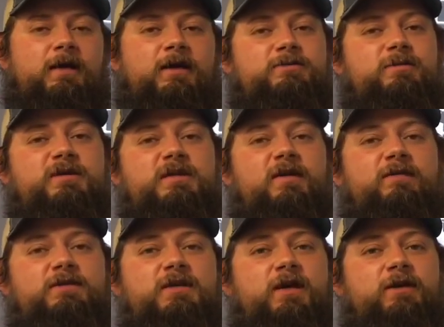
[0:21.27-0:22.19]
it's because
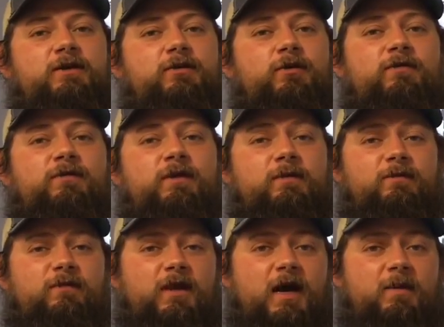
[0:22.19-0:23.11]
I've decided to do a
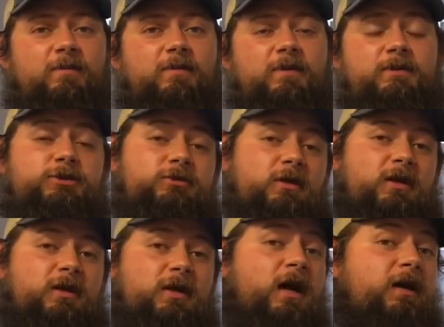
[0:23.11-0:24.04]
flip-flop
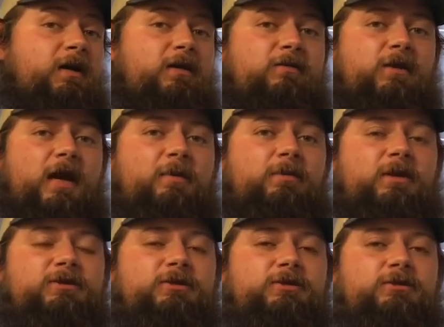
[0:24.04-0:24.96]
hike of the
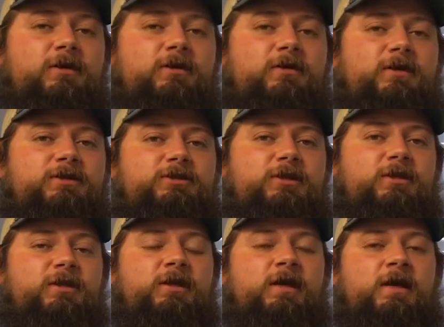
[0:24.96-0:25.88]
Appalachian Trail this
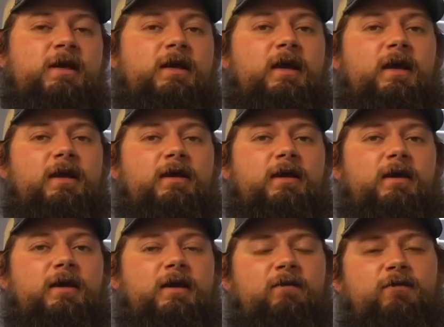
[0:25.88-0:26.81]
year. And
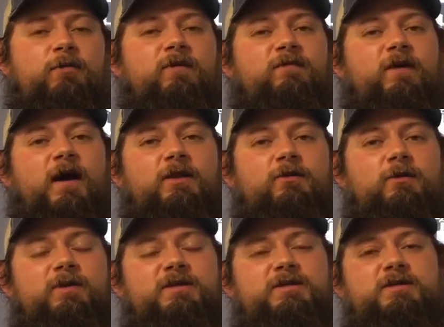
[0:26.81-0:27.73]
if you've been
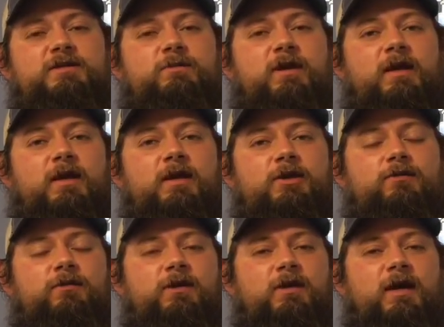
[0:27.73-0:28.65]
following me since the beginning,
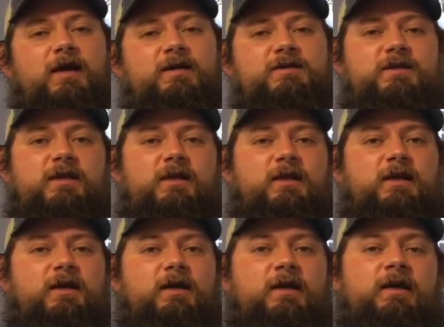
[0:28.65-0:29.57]
you realize
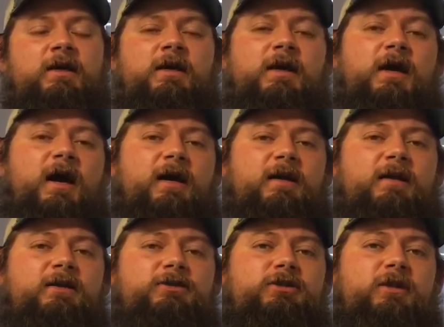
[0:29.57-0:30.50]
that I'd
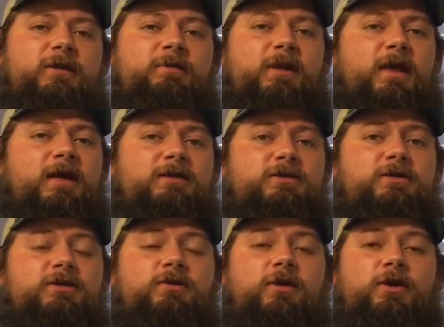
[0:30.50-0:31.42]
initially planned
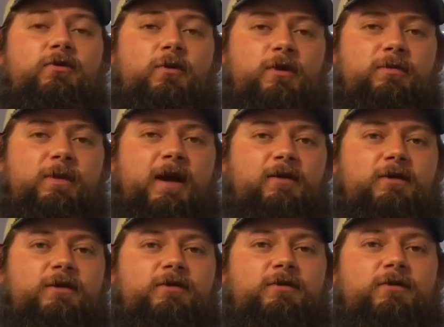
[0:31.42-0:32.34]
to do a
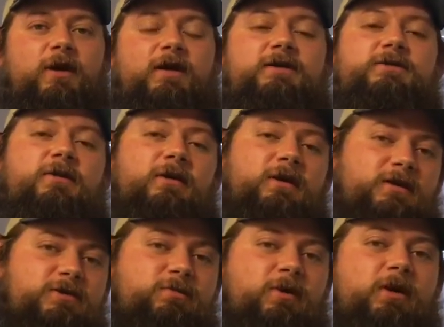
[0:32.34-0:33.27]
northbound thru-hike starting
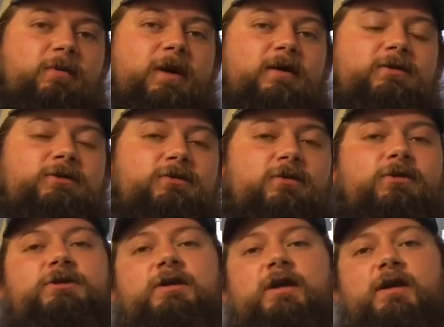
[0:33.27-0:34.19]
in Springer Mountain,
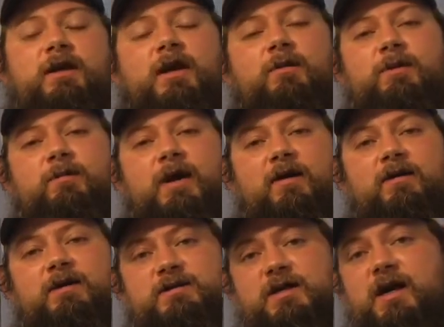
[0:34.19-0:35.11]
Georgia, and ending up in
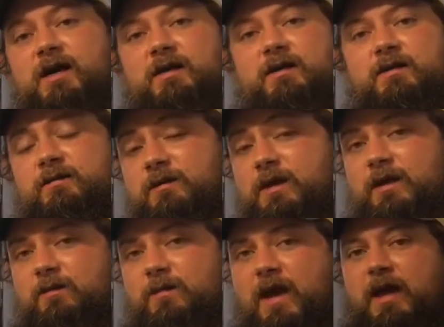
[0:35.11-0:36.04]
Mount Katahdin
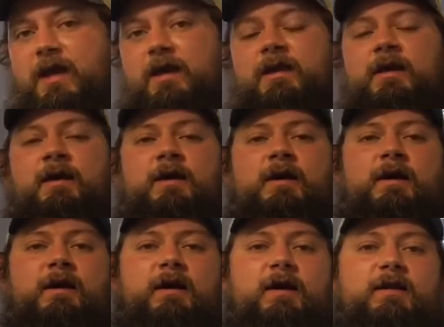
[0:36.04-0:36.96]
in Maine.
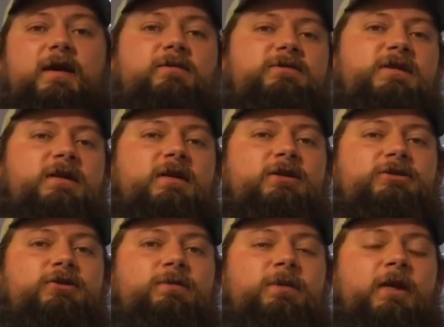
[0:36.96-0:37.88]
That was the
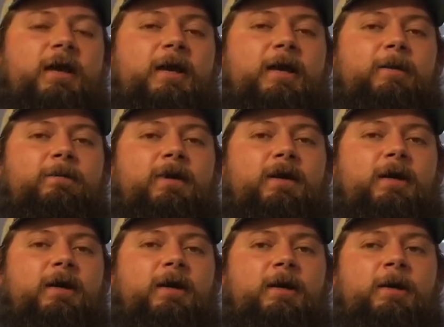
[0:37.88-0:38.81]
initial plan,
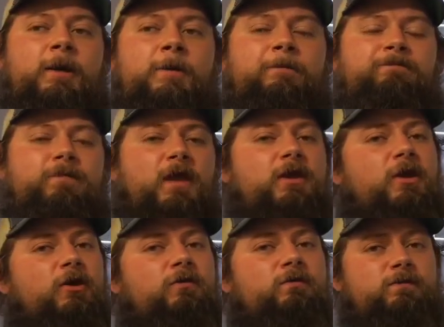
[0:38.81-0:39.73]
but, you
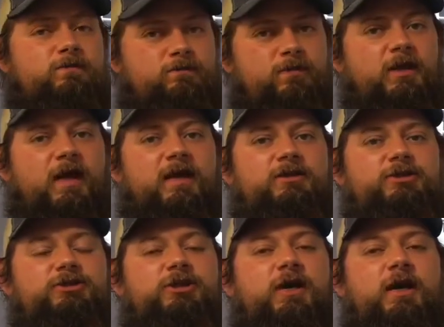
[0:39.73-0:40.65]
know,
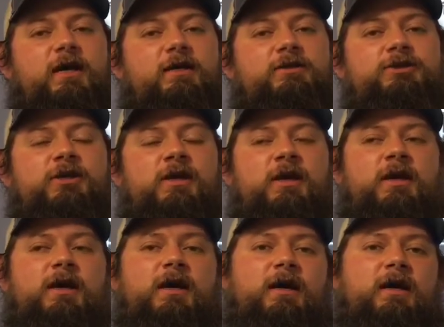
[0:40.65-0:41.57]
plans change.
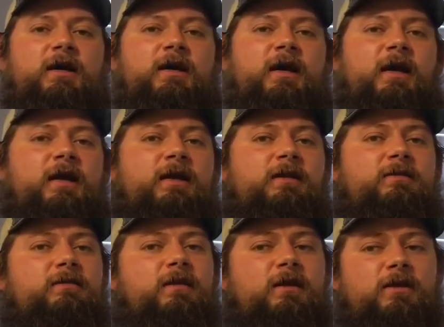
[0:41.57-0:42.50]

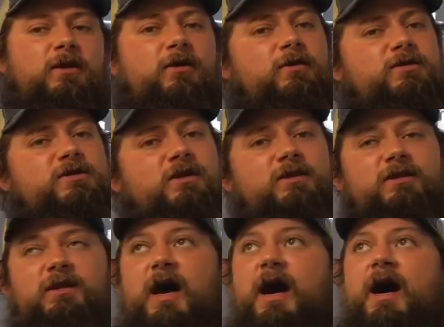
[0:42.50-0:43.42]
And, you know, there's a
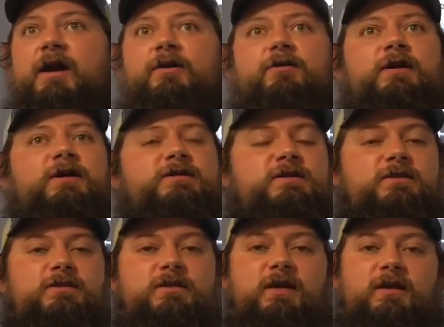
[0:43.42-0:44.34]
lot of
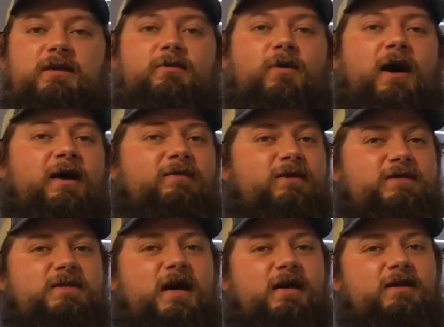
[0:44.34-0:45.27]
reasons why I've
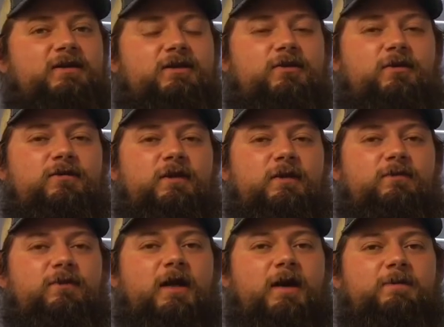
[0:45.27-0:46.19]
decided to do a
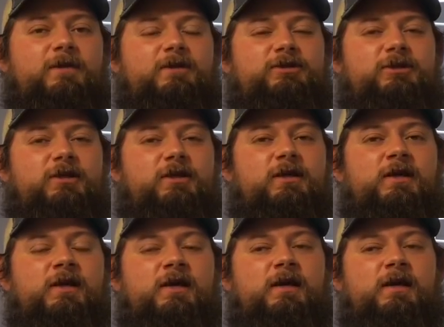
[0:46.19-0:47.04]
flip-flop this year.